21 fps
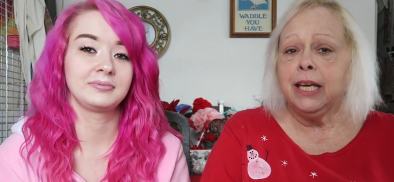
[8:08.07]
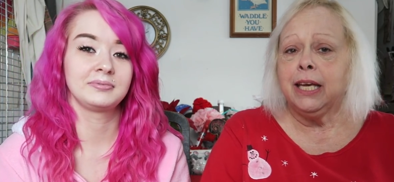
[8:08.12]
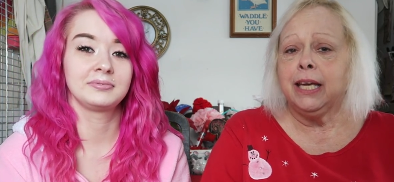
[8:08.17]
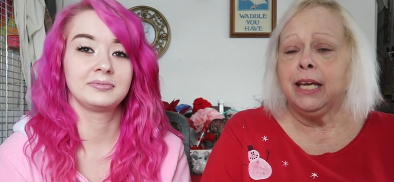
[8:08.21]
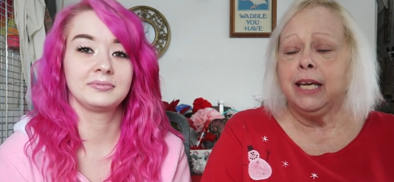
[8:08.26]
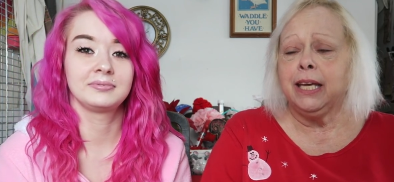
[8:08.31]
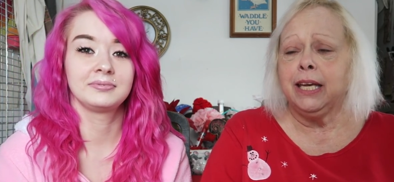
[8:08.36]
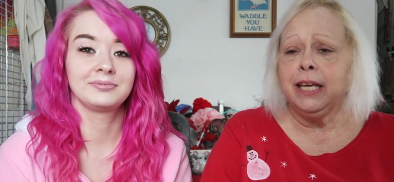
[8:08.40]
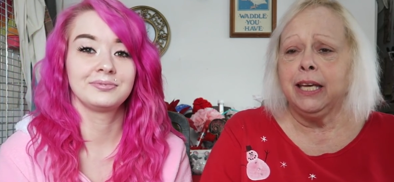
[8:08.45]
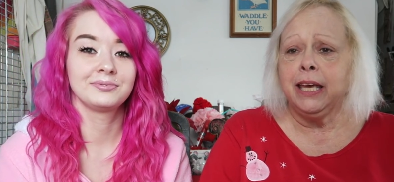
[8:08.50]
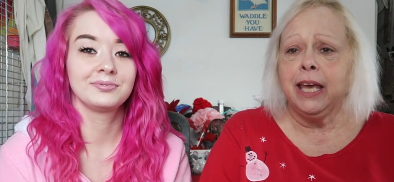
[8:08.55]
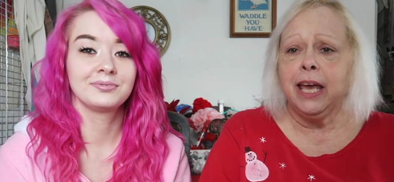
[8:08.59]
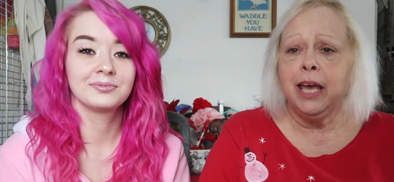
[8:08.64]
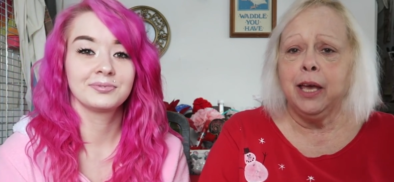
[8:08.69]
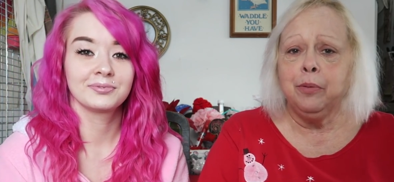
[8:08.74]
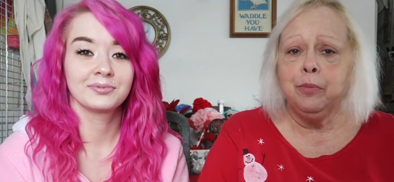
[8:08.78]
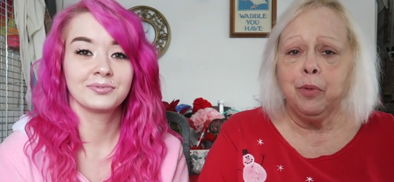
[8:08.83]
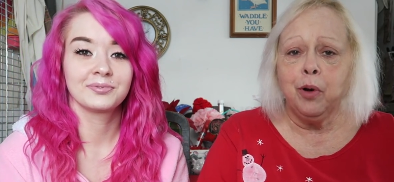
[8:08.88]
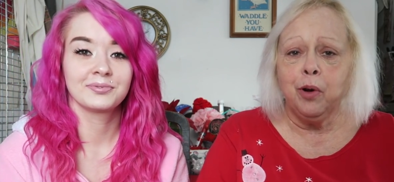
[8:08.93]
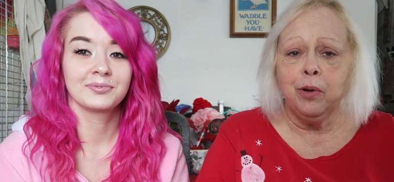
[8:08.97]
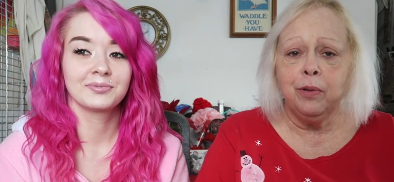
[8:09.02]
Speaker 1: he
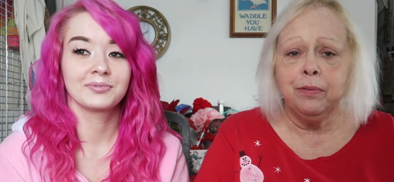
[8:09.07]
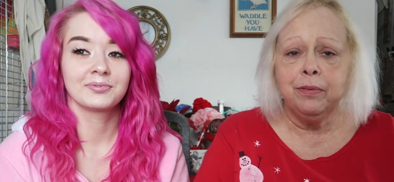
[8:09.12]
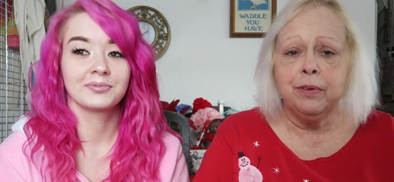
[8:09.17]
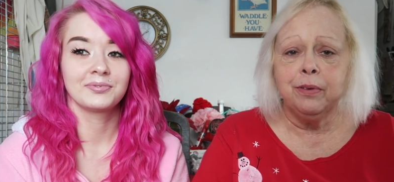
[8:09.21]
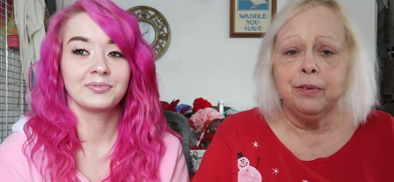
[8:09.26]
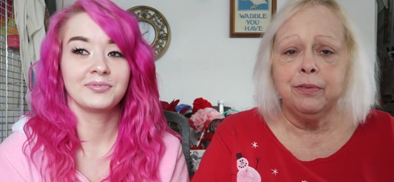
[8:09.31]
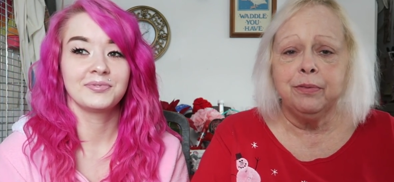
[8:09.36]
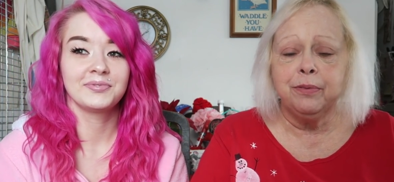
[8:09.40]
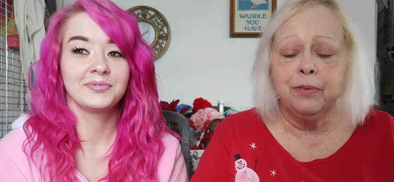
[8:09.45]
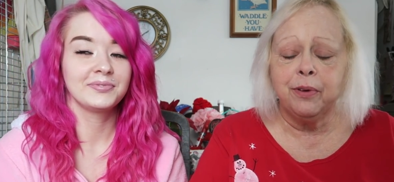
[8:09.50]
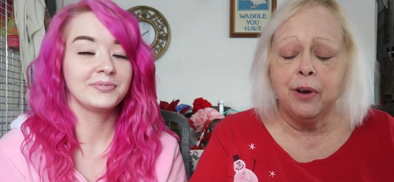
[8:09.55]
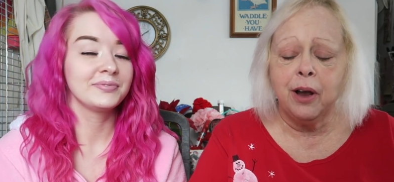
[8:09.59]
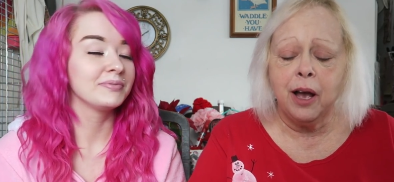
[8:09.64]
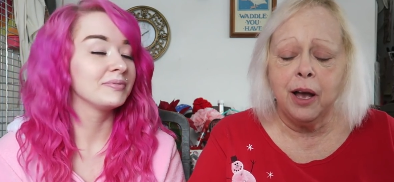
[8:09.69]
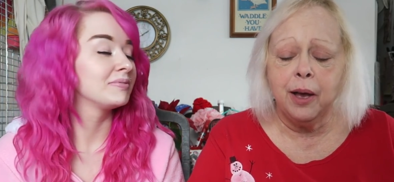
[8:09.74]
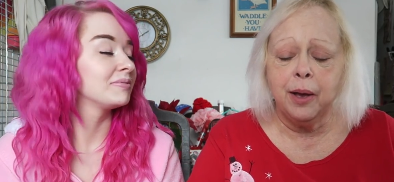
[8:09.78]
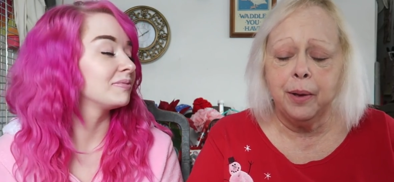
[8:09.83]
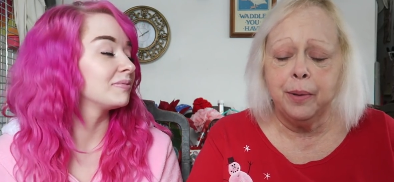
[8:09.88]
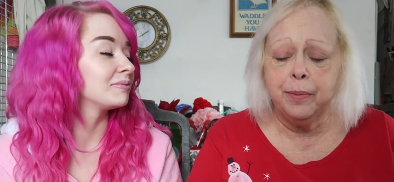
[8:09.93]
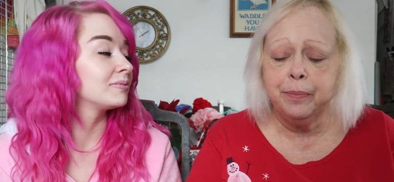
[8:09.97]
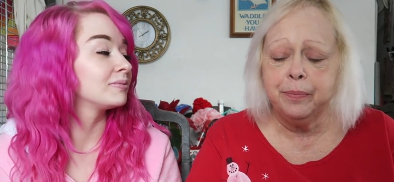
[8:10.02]
came over
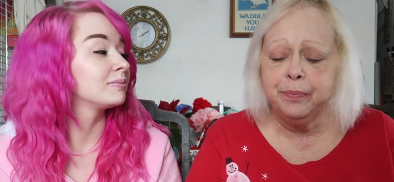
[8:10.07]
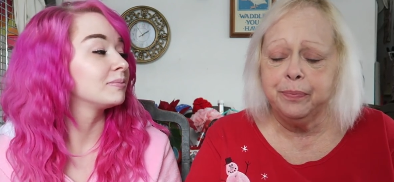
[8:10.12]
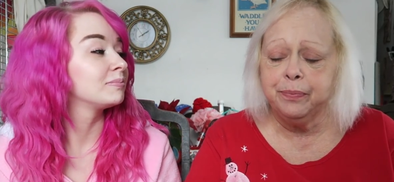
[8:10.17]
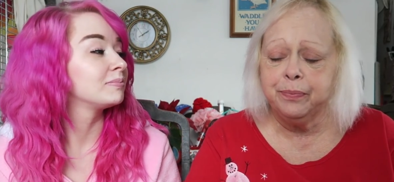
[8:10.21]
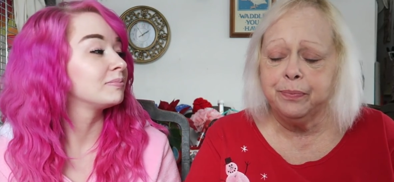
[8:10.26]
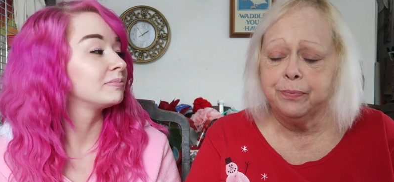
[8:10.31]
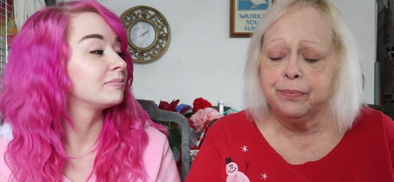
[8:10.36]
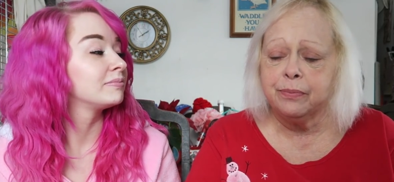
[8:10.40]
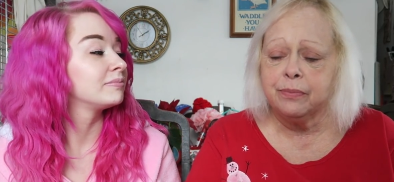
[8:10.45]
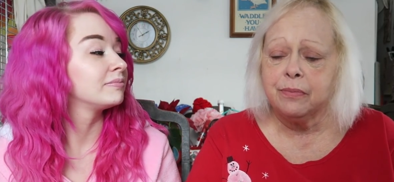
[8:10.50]
from